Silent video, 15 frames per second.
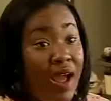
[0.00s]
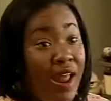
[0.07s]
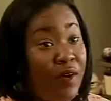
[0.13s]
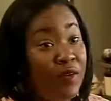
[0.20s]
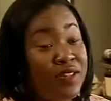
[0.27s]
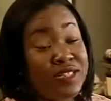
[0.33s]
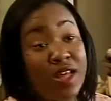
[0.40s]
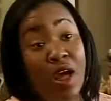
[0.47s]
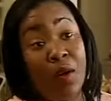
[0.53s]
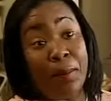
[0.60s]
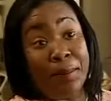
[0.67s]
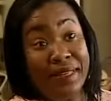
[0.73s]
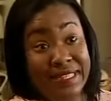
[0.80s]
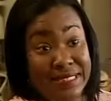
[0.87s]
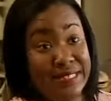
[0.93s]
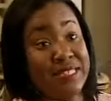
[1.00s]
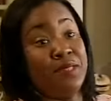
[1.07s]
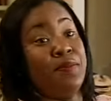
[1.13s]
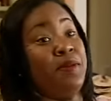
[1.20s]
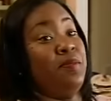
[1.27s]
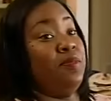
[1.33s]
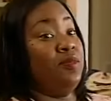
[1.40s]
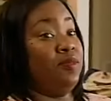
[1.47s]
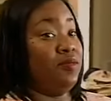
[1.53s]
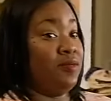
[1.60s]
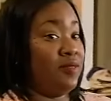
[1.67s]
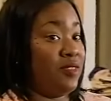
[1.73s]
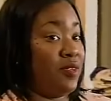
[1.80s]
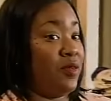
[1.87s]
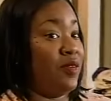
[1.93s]
I know these all business people,
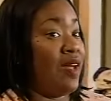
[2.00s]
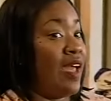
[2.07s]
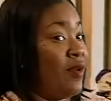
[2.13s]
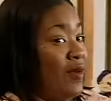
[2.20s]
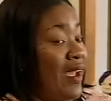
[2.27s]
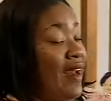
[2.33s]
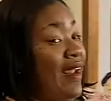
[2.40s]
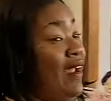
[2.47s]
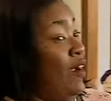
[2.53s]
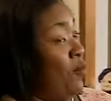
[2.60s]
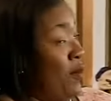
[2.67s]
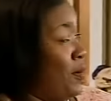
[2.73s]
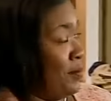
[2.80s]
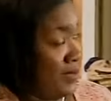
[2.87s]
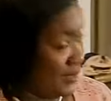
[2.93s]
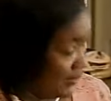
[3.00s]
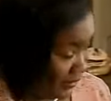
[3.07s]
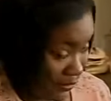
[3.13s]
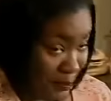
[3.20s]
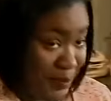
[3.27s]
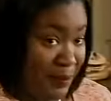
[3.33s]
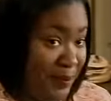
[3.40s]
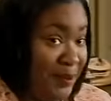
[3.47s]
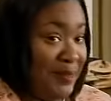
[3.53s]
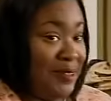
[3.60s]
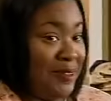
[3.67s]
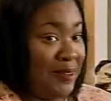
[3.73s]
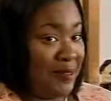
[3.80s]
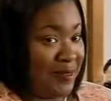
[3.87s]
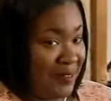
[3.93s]
you know. I don't kind of hang around business people, you
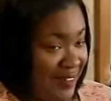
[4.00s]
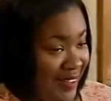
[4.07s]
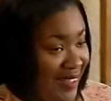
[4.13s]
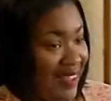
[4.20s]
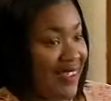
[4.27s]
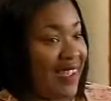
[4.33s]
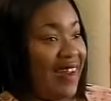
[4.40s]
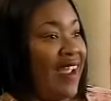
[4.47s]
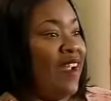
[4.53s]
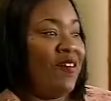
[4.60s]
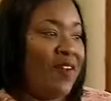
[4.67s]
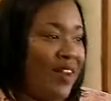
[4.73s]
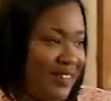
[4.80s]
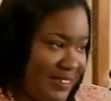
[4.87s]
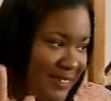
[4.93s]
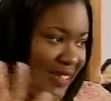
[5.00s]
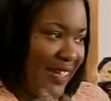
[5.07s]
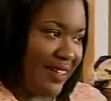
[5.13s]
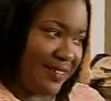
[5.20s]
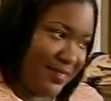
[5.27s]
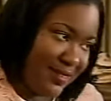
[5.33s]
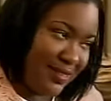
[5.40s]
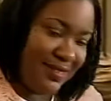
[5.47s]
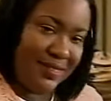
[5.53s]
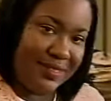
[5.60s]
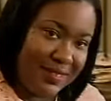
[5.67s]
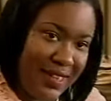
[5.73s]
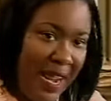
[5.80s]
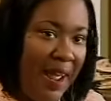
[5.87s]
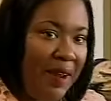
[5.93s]
know. Kind of hang around just kind of
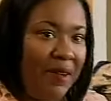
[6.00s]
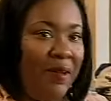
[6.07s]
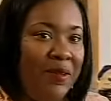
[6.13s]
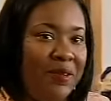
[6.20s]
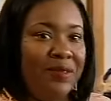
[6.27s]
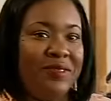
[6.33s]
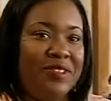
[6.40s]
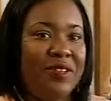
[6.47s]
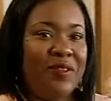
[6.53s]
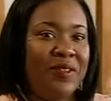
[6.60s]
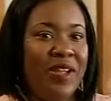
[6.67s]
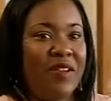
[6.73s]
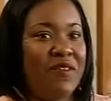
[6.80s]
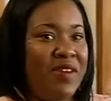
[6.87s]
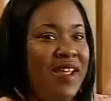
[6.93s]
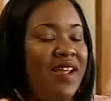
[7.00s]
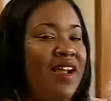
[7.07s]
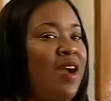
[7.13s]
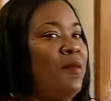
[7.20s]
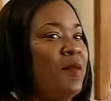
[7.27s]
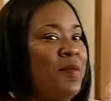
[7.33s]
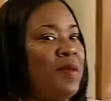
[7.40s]
down low, you know, everyday common